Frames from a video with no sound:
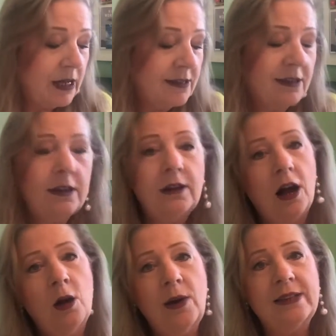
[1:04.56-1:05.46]
So
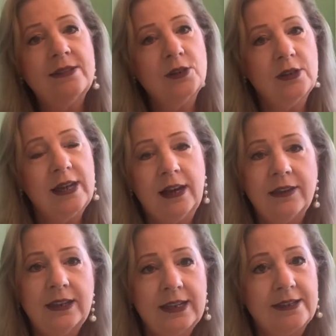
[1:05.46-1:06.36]
I always do that. I
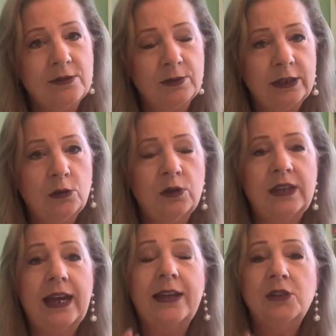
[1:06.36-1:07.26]
think that's a really good
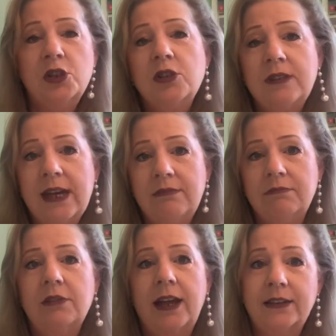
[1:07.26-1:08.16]
thing, and to do that
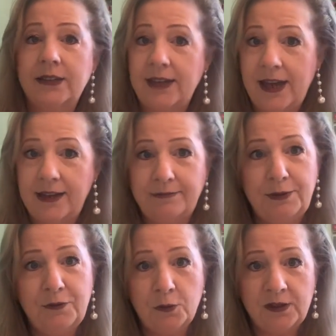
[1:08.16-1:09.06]
like today
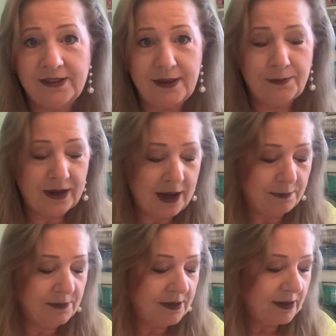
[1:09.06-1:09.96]
before December
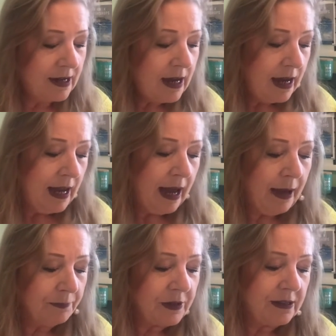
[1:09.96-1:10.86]
comes.
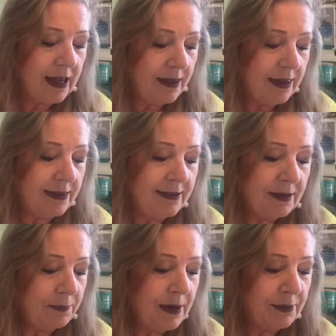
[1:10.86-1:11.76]
The
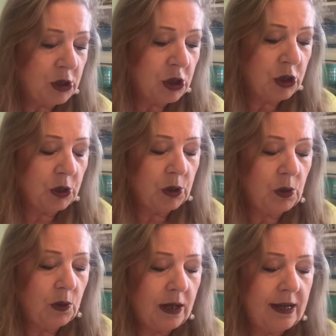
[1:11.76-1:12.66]
tip number
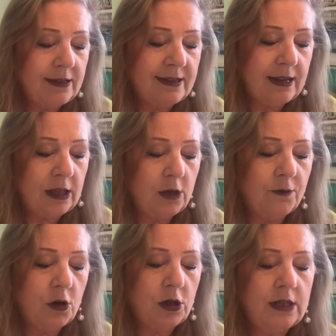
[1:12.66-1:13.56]
2 is, now that you've
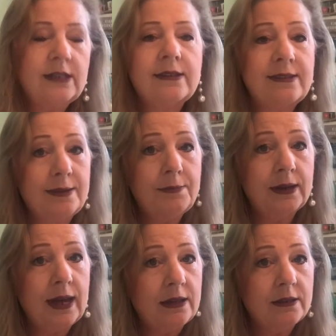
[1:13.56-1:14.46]
got your December
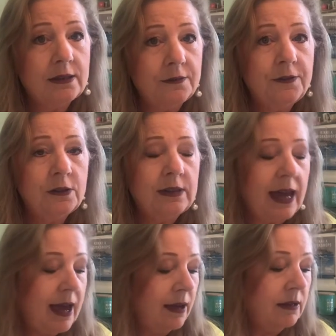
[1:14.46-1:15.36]
calendar filled
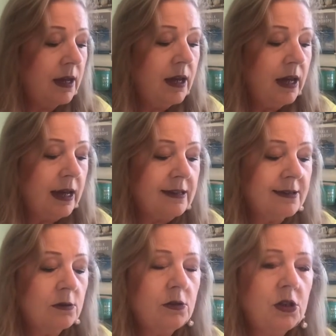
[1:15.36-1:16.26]
out, it's a
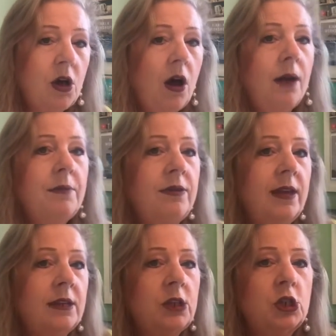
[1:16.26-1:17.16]
good time
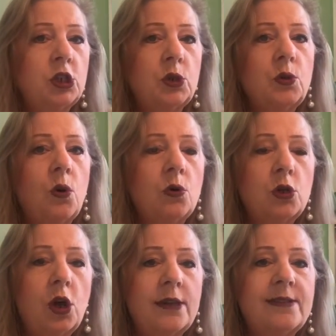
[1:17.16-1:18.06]
then to
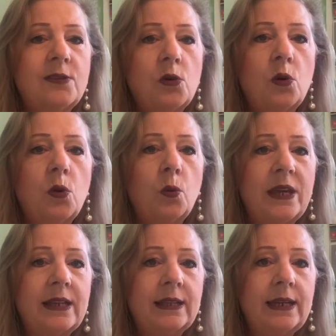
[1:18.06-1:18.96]
organise your
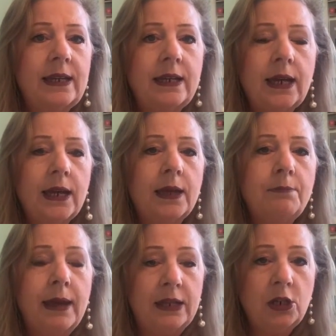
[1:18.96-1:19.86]
weekly
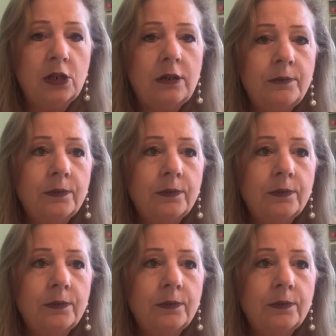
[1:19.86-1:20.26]
menu,